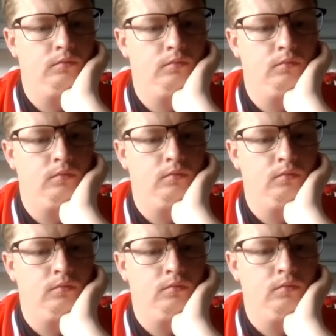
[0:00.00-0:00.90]

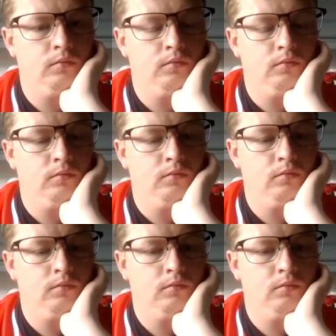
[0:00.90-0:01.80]

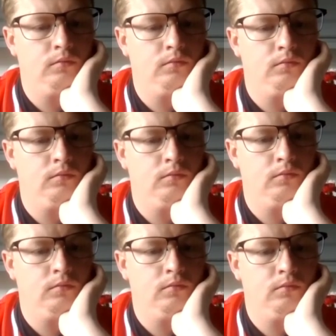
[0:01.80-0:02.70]

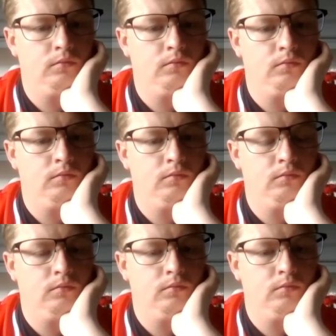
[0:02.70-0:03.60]

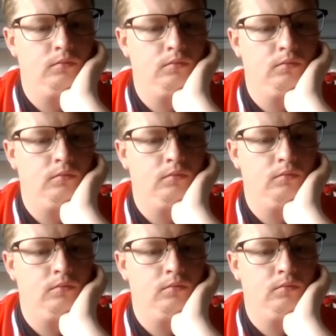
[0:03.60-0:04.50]

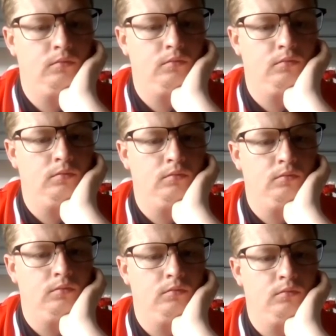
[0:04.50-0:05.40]

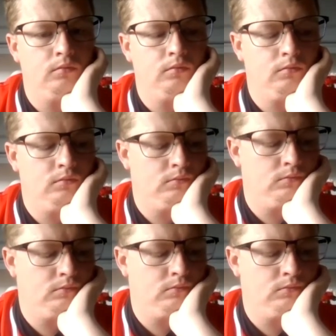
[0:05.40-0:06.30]

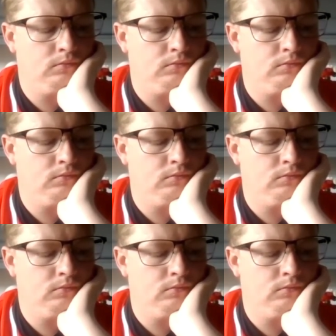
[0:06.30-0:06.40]
The person shown says nothing.